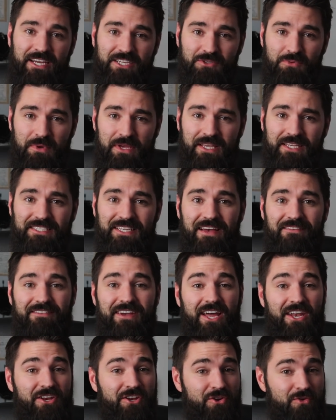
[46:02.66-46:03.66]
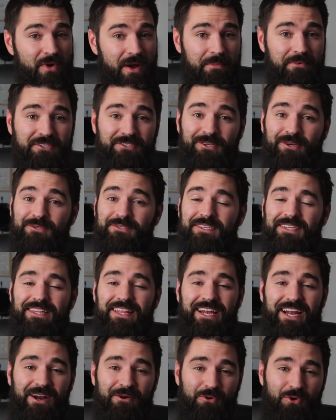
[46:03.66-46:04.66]
next week as I've got new episodes
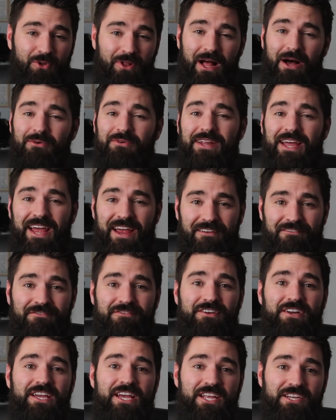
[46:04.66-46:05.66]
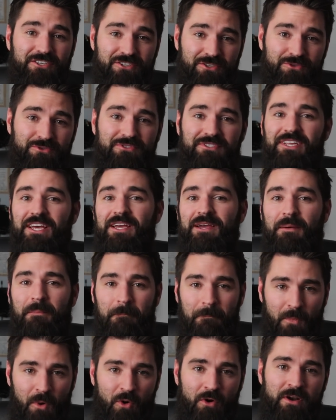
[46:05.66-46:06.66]
that I roll out every Tuesday
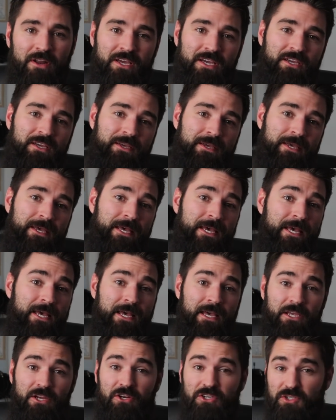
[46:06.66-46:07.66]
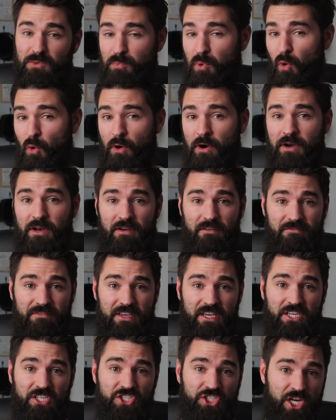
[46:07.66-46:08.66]
morning. Your support
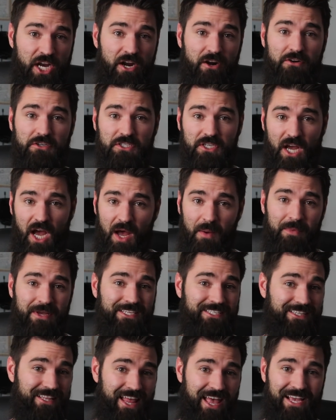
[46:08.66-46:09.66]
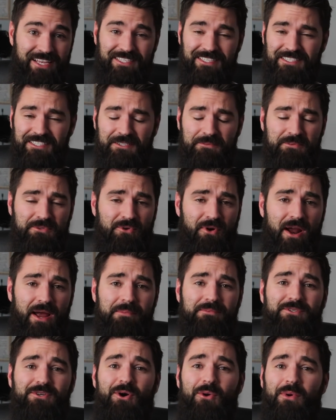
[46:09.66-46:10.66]
via shares, comments, likes, and
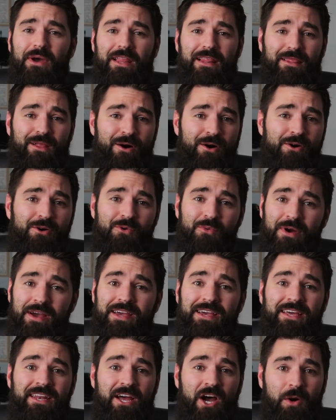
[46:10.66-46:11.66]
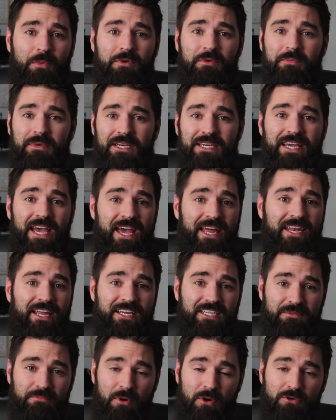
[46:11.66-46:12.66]
subscribes go a long way in helping me gain
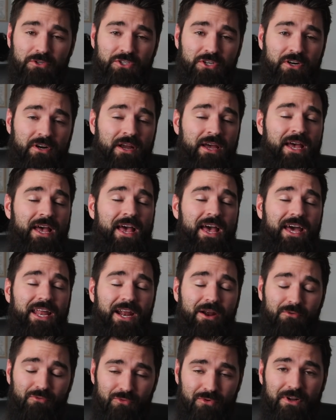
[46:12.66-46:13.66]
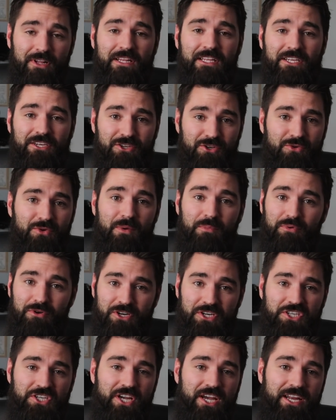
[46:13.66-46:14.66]
exposure. And I really do
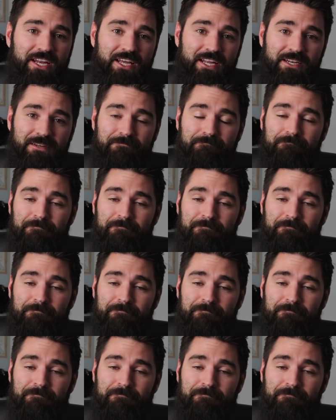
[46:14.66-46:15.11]
appreciate it.